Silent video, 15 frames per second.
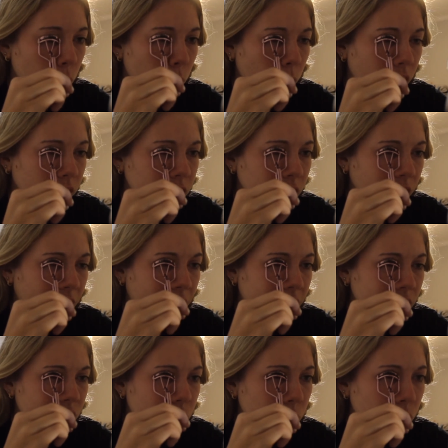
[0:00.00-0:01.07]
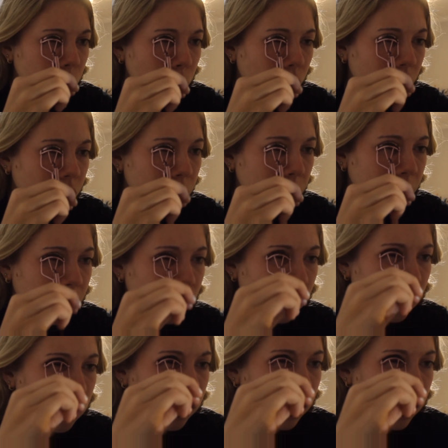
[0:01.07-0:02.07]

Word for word: one class with one of my close